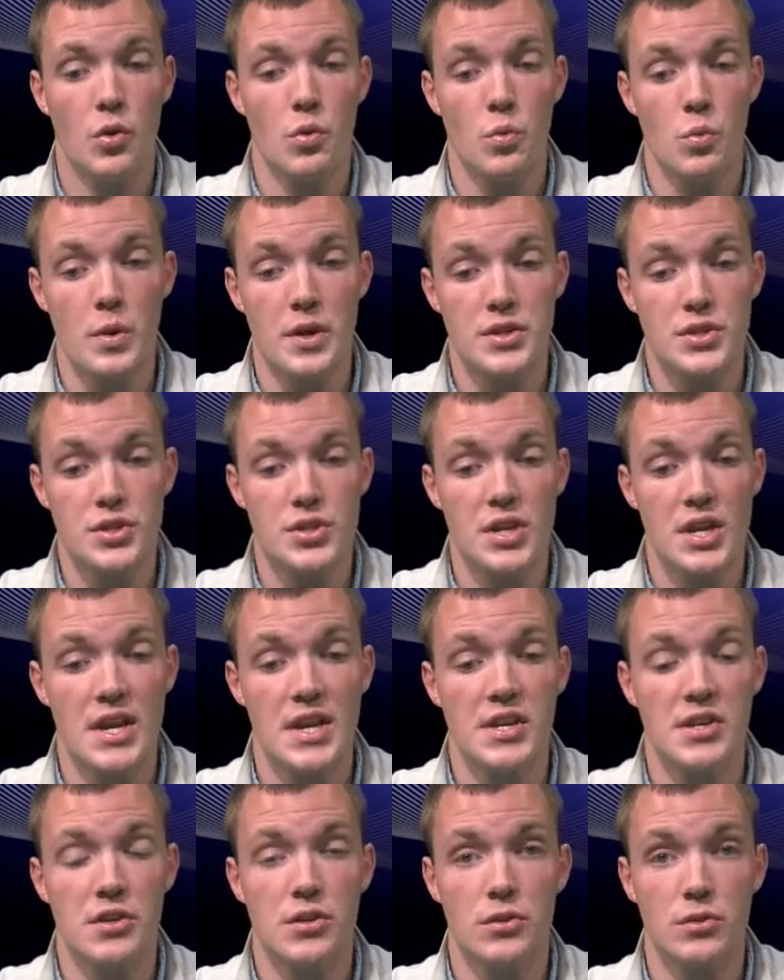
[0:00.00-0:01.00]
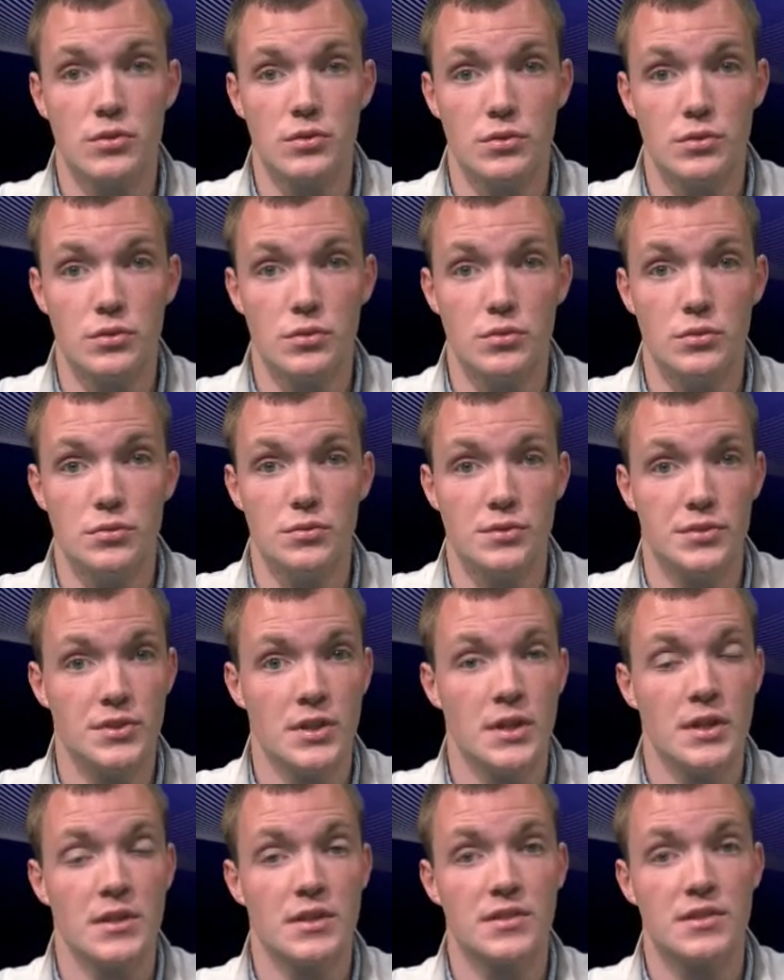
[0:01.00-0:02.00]
which includes
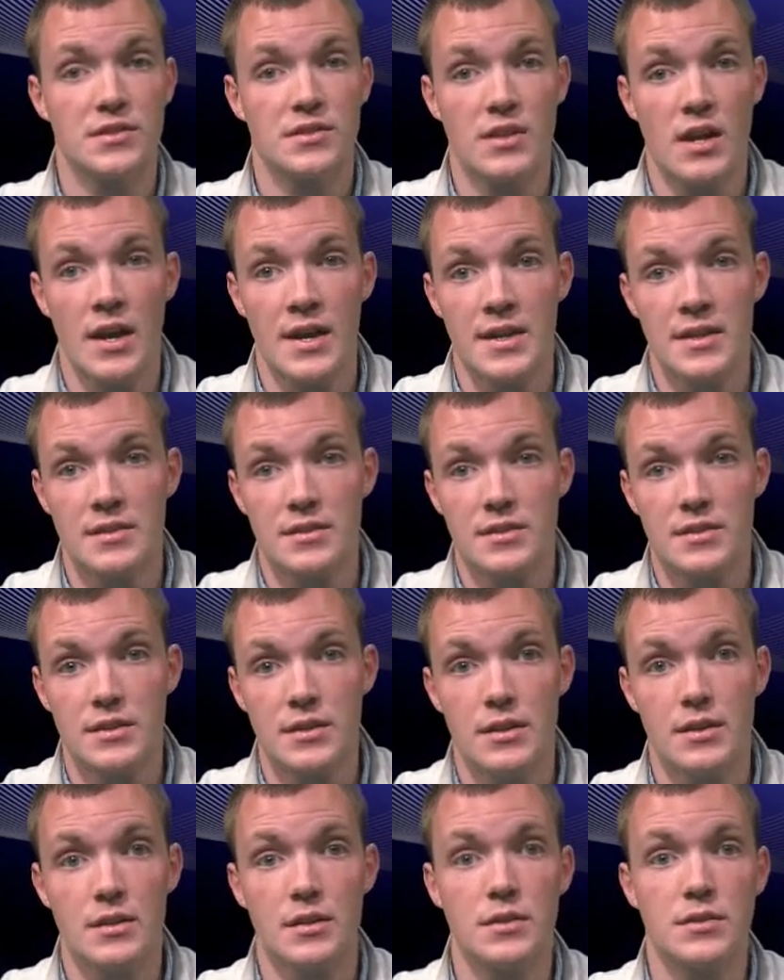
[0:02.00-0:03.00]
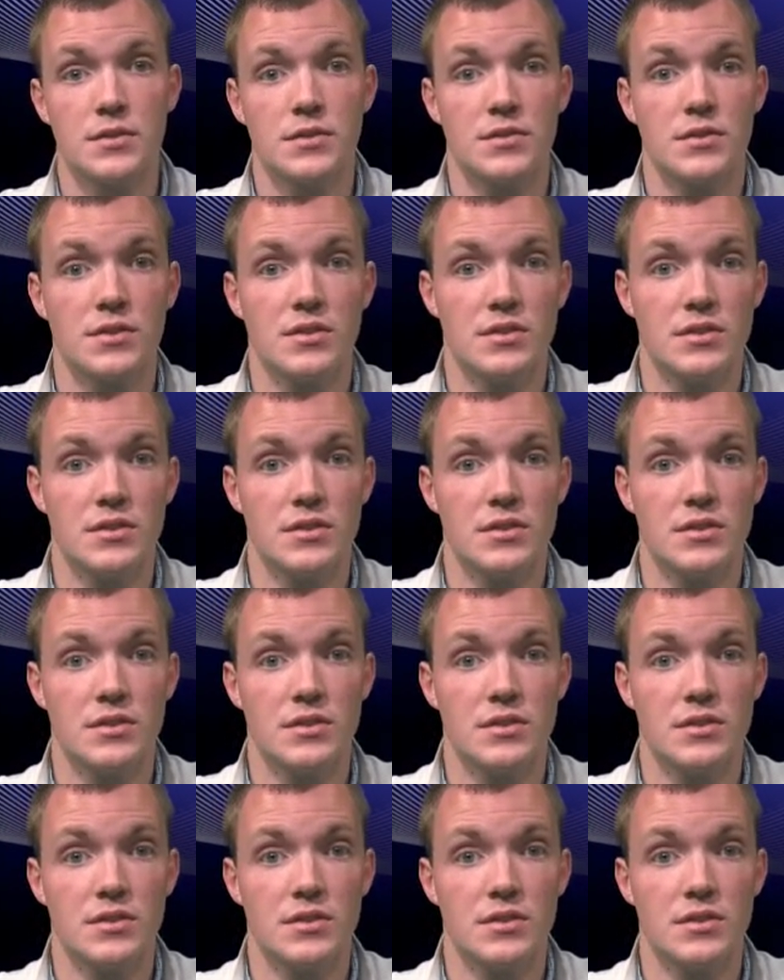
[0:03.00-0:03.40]
scientists,